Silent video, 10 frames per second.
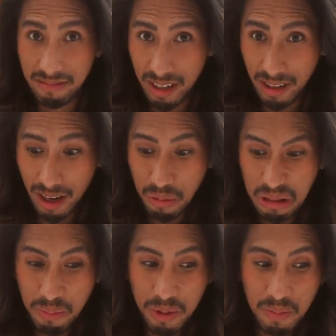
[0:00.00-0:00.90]
You know? I want
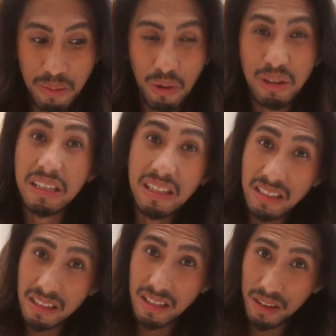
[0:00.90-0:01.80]
them to be more
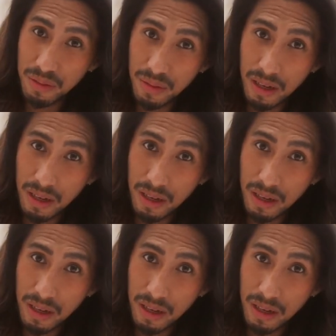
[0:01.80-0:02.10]
sensitive